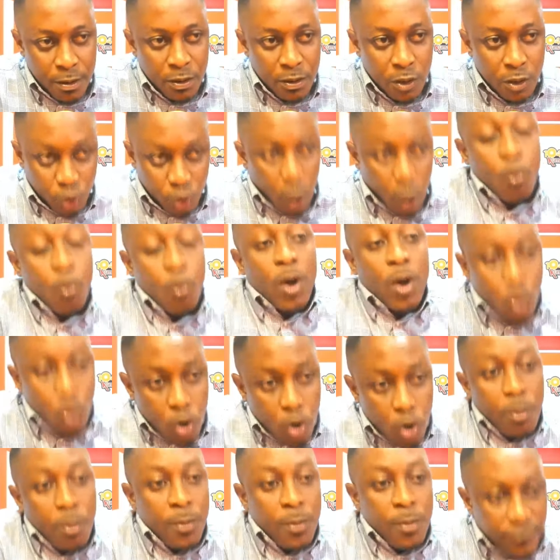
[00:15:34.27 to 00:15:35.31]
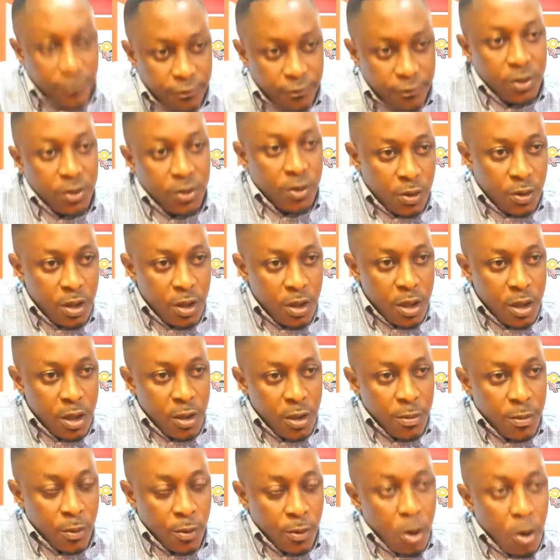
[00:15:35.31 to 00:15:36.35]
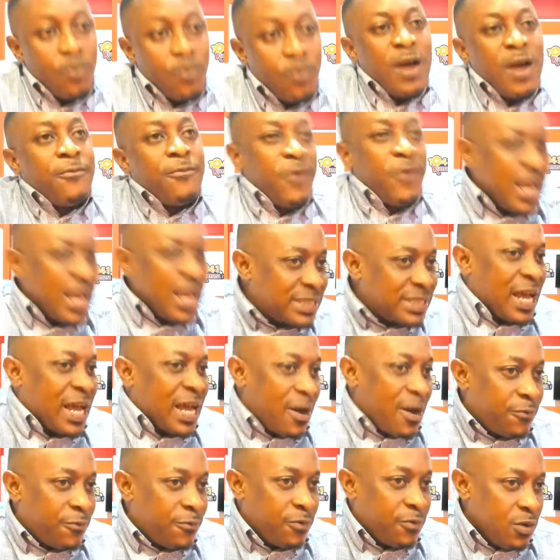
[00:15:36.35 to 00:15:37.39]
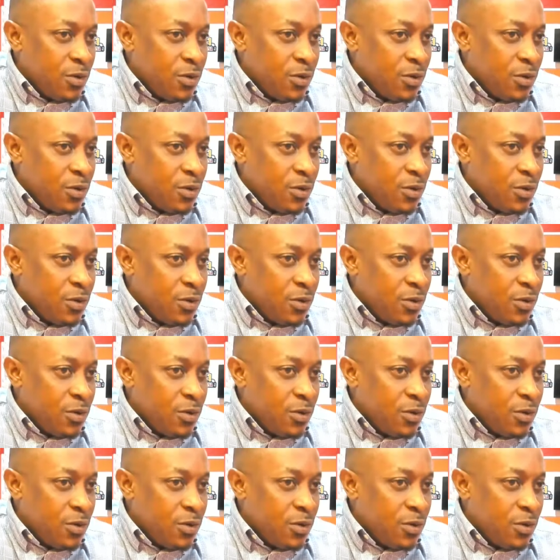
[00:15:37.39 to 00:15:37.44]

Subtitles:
Also, I'm working on the midfield, no. Because now first half,